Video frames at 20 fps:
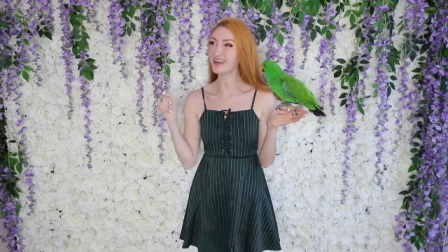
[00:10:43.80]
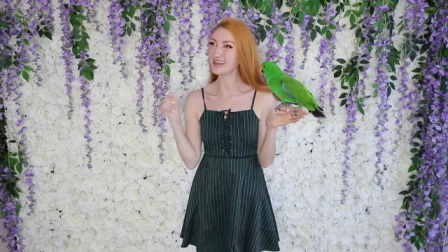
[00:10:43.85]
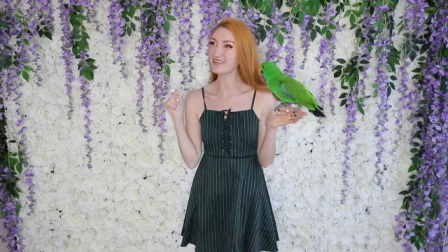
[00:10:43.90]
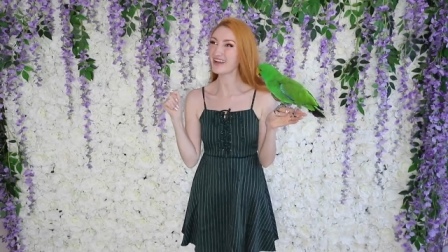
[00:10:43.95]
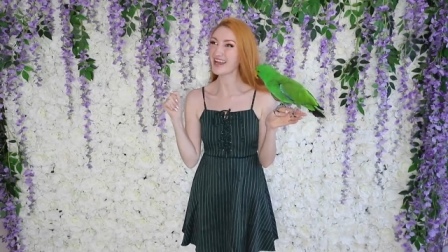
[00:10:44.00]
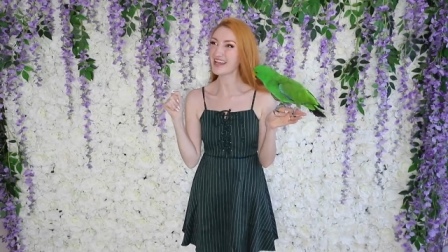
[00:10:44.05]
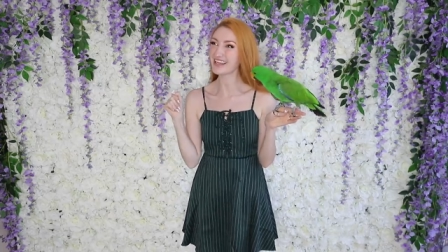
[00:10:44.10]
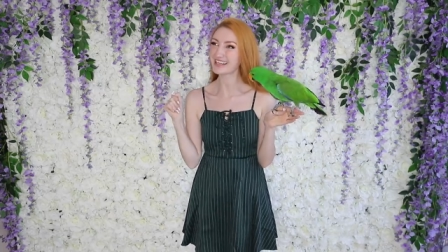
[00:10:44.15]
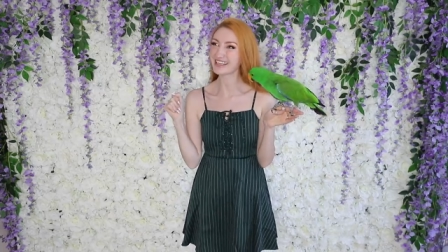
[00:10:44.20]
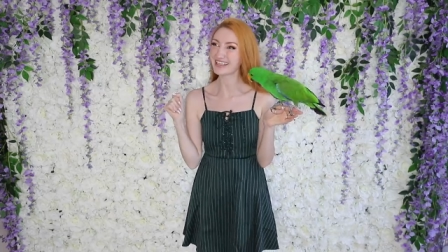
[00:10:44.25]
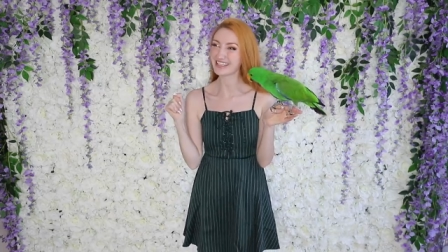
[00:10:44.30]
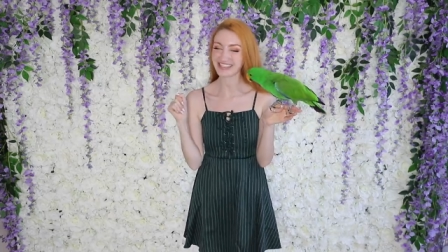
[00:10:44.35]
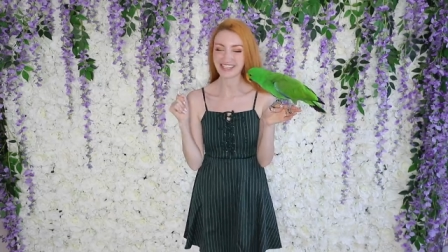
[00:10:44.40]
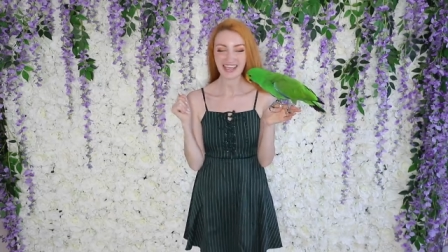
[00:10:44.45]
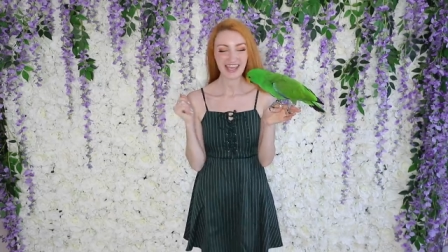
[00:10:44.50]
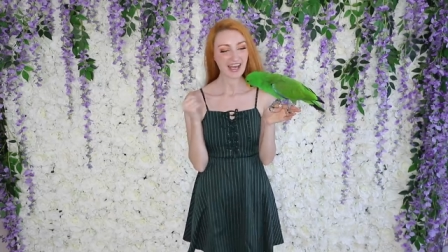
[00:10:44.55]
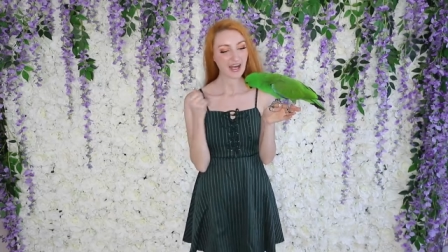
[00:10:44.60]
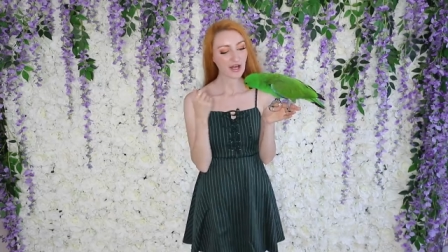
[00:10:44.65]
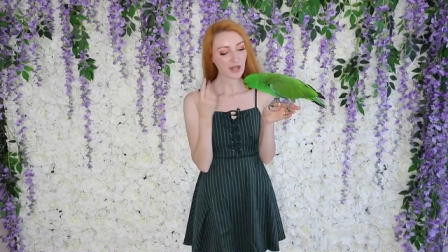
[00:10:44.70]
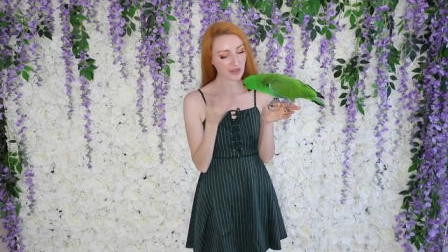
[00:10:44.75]
We made it!
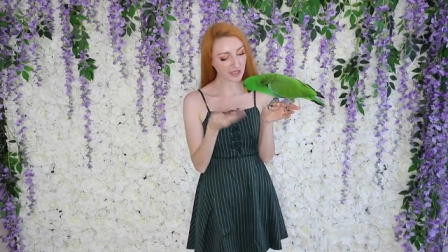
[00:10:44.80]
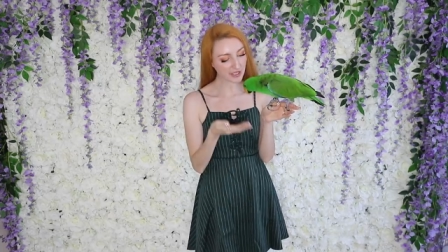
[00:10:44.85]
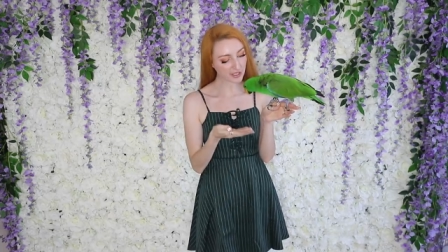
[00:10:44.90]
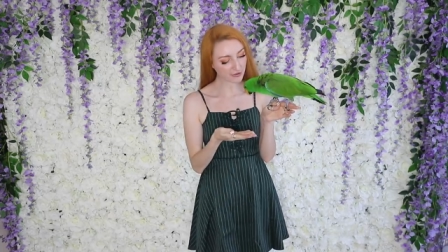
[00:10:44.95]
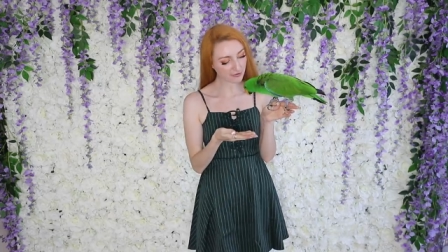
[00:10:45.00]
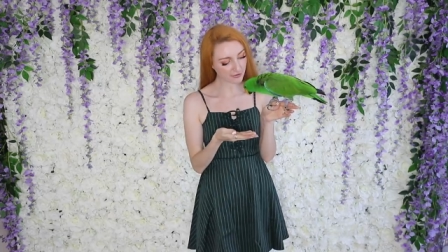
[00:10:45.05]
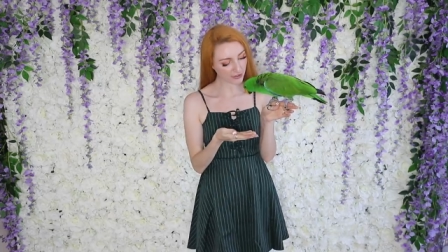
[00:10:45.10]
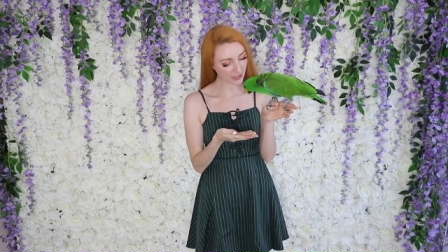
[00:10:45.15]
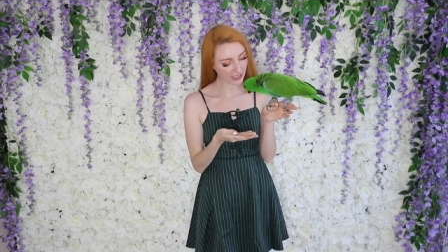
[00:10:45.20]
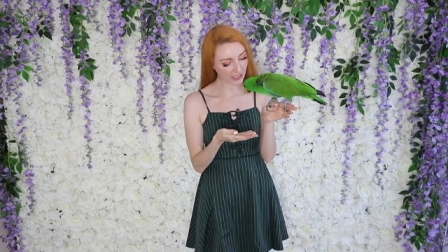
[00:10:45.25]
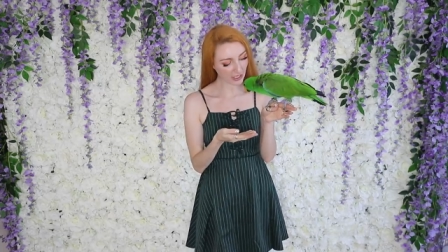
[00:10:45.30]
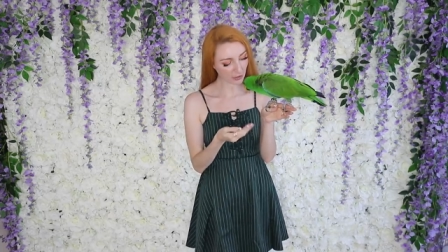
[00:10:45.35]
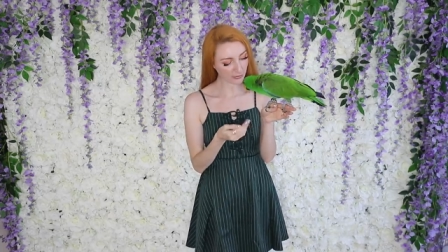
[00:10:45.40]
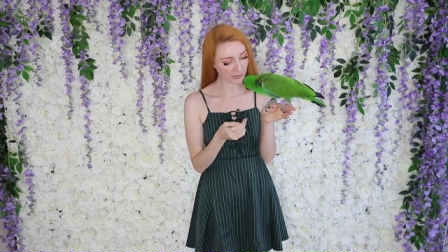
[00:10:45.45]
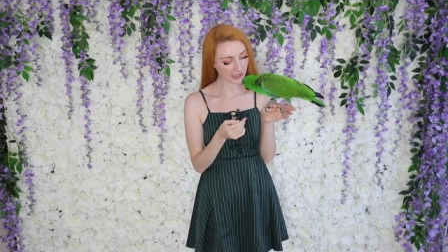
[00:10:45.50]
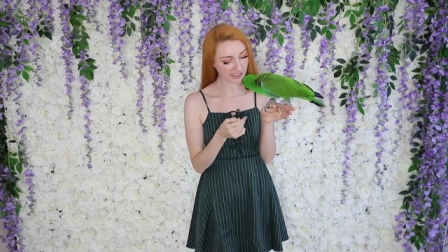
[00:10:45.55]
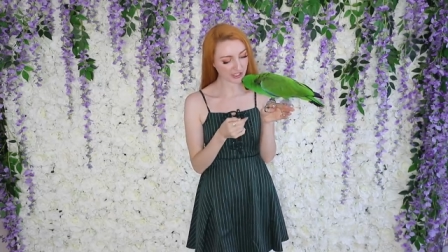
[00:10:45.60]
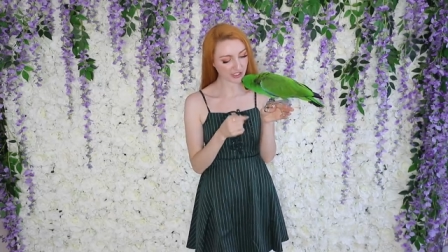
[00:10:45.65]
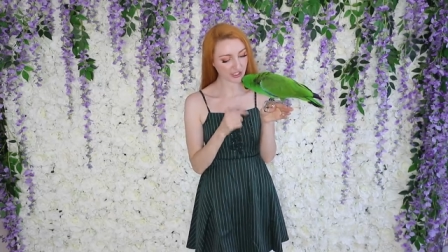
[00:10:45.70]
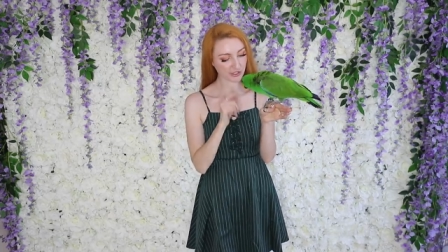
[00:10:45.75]
Thank you for your help,
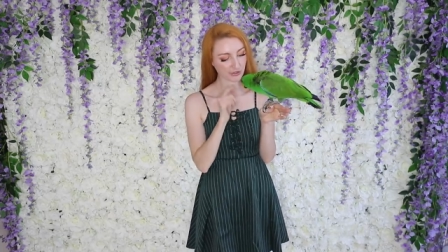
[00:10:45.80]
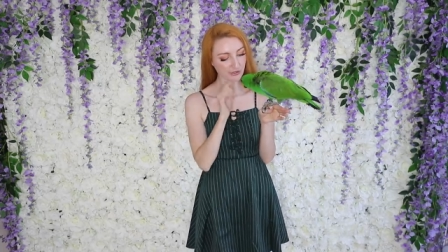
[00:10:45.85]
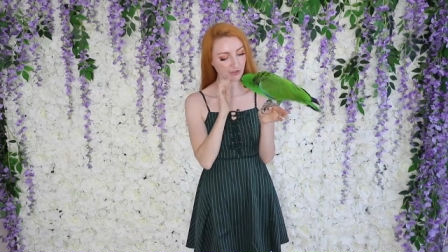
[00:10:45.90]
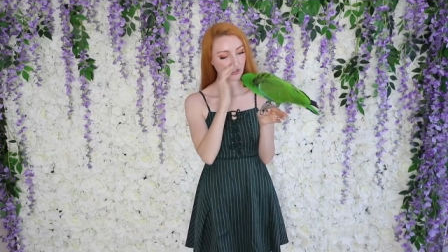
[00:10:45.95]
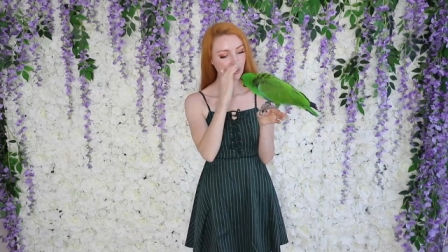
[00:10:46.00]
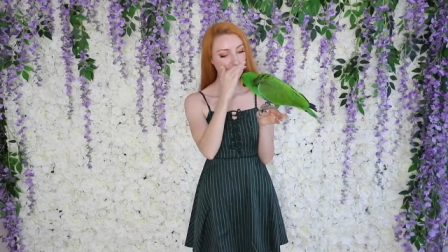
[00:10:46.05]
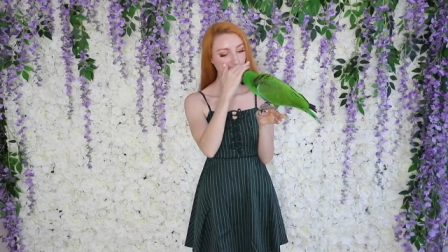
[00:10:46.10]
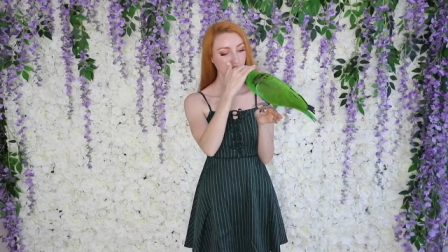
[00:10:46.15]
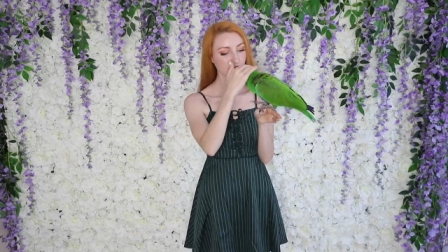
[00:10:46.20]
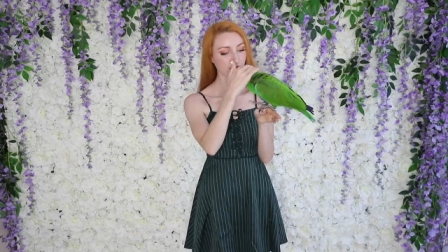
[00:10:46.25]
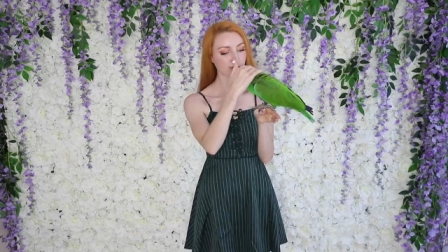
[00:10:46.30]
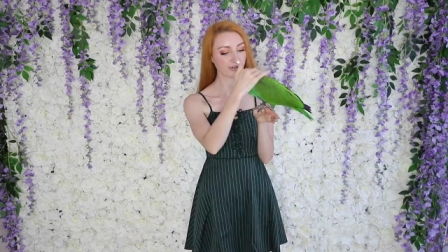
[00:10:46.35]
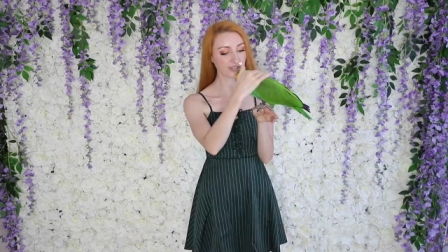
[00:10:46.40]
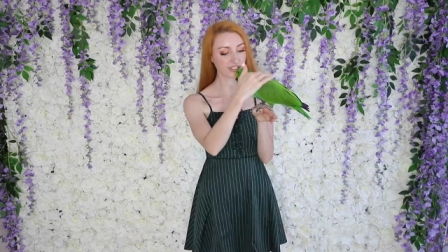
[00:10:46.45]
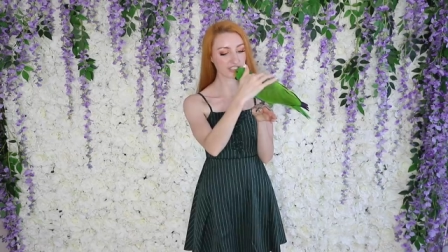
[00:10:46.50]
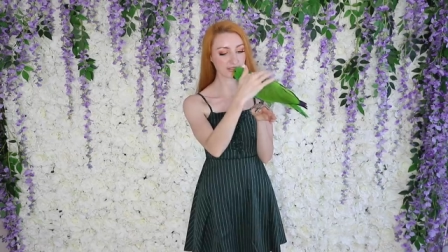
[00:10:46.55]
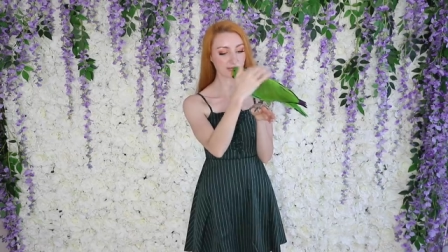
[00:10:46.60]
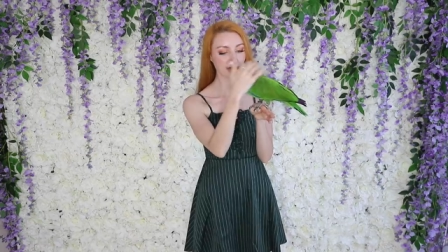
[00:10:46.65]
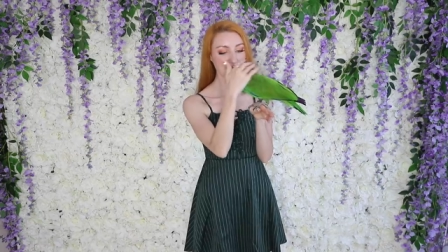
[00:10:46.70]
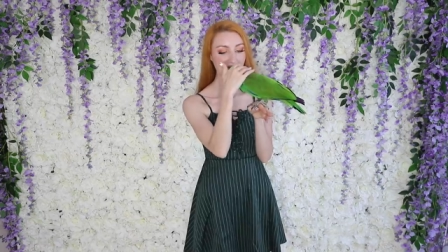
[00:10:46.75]
Archie. You're, you're
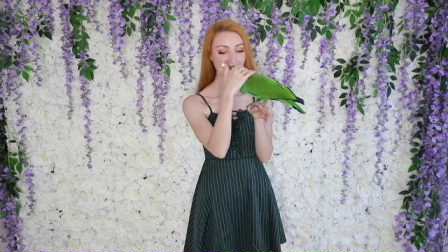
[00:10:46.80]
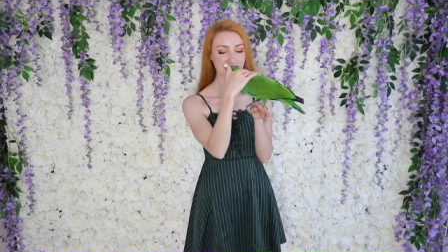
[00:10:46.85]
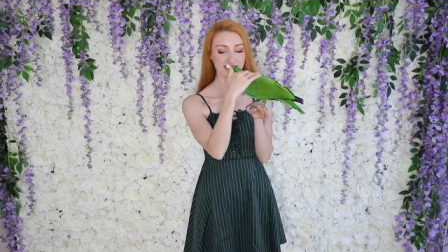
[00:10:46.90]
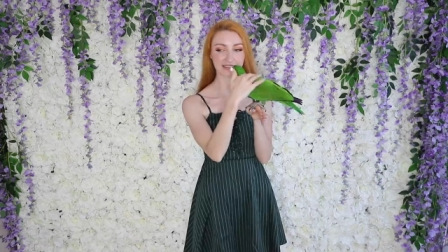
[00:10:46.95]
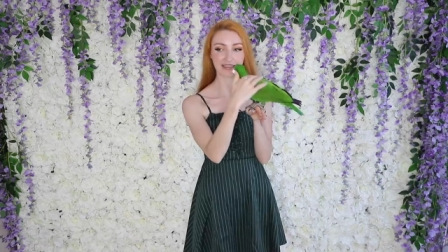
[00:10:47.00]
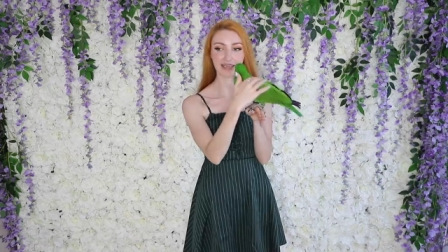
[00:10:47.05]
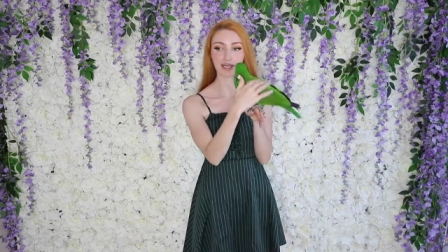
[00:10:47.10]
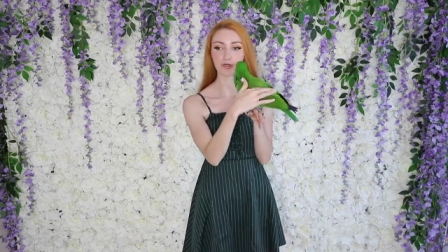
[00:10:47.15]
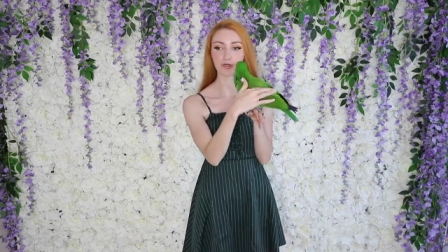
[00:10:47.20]
very smart and